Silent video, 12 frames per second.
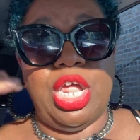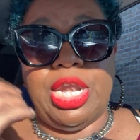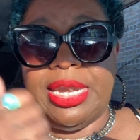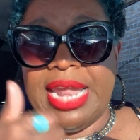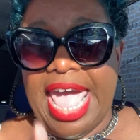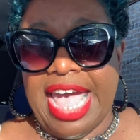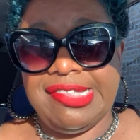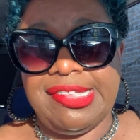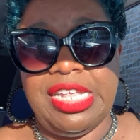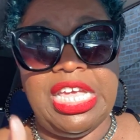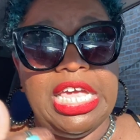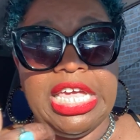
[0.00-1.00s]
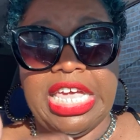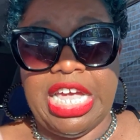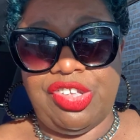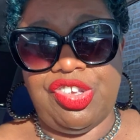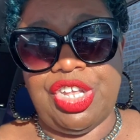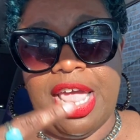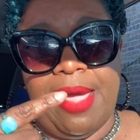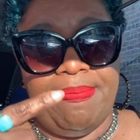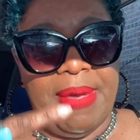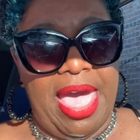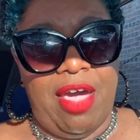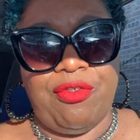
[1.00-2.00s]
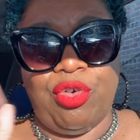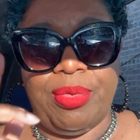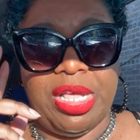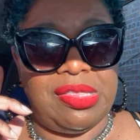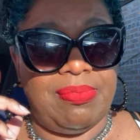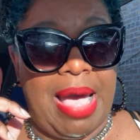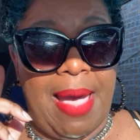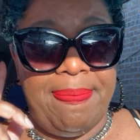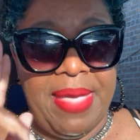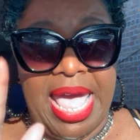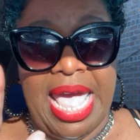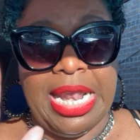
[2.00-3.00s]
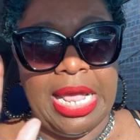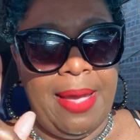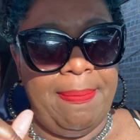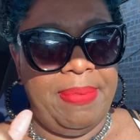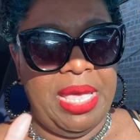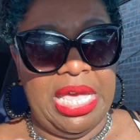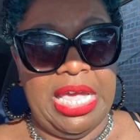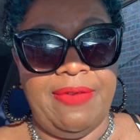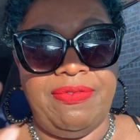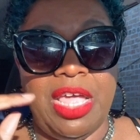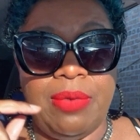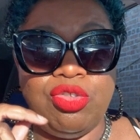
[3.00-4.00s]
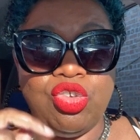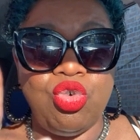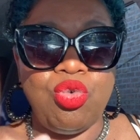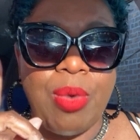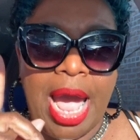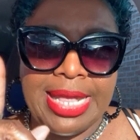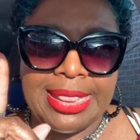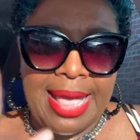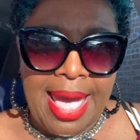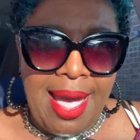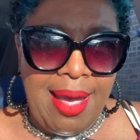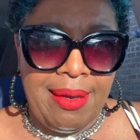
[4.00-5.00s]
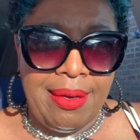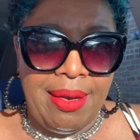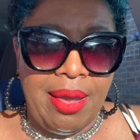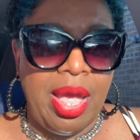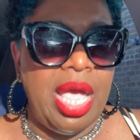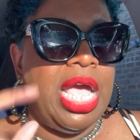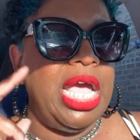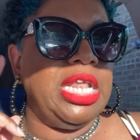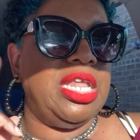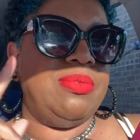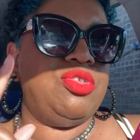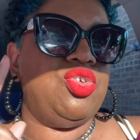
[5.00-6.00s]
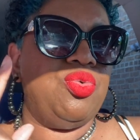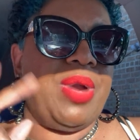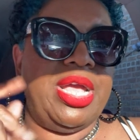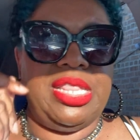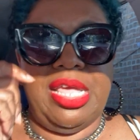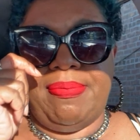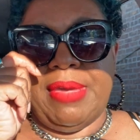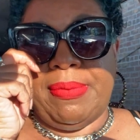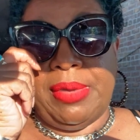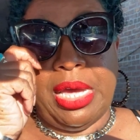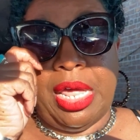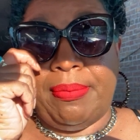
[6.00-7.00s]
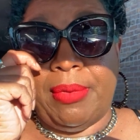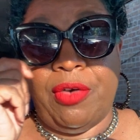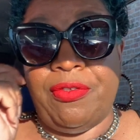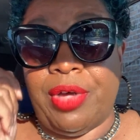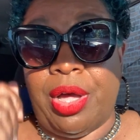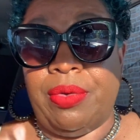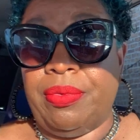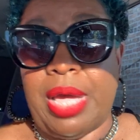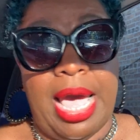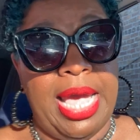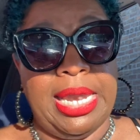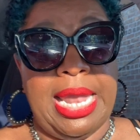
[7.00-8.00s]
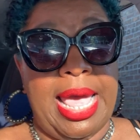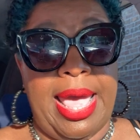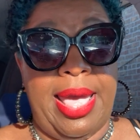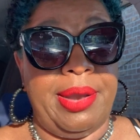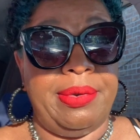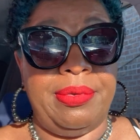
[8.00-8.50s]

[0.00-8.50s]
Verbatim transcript: Nasty kitchen and bathroom is my pet peeve. Them two right there, them two right there make me cut a mofo. I ain't lying.